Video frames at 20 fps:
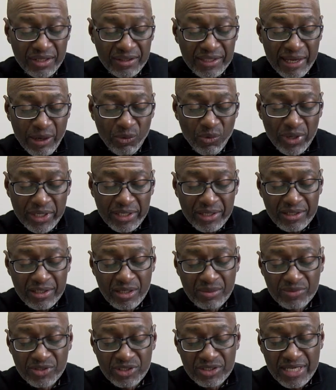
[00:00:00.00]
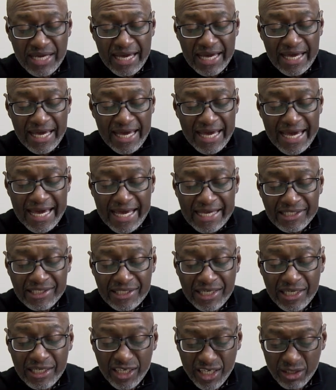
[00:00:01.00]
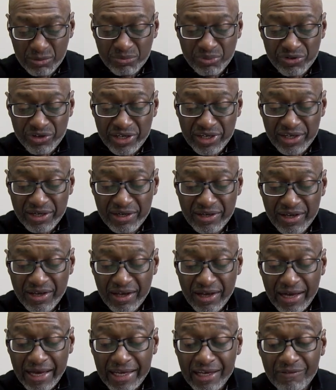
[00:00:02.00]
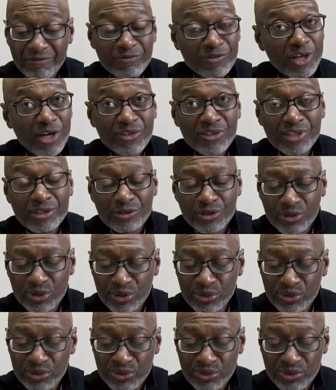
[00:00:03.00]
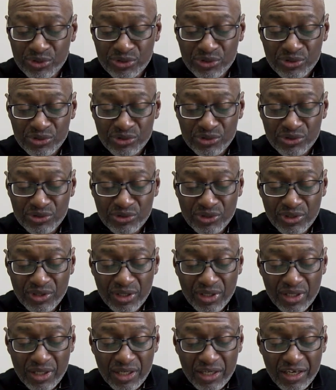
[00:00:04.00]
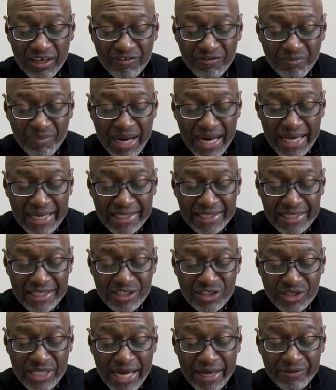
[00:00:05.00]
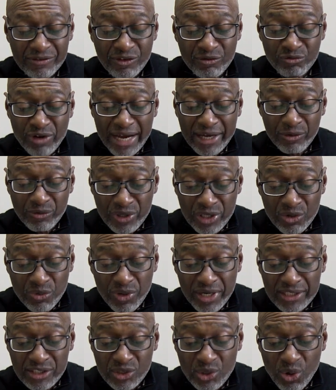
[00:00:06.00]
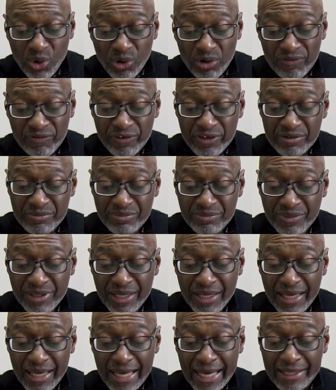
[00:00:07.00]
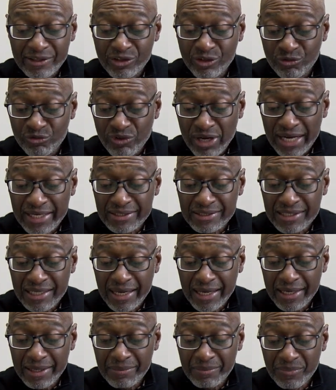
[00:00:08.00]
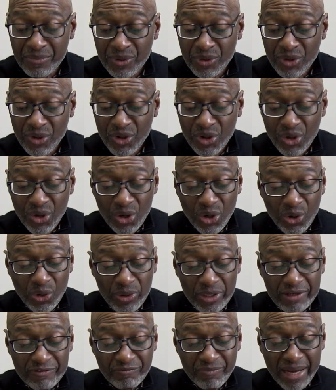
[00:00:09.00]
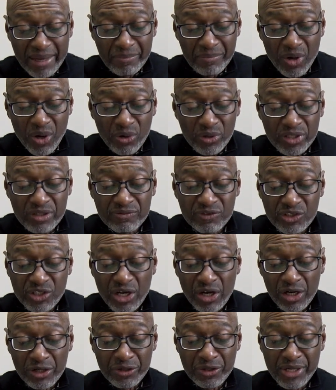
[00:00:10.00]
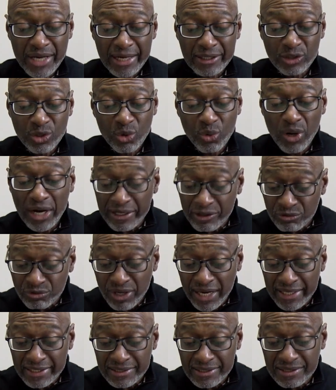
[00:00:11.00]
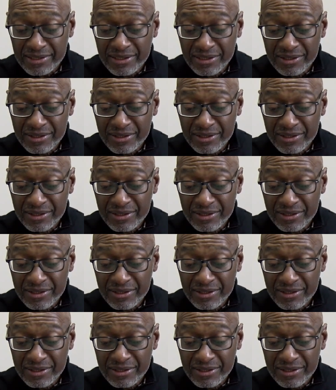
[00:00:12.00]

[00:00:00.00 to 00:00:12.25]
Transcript: that when it comes to asking in prayer, I have nothing to lose. If mine is not the right request offered at the right time, or if my motives are not quite right,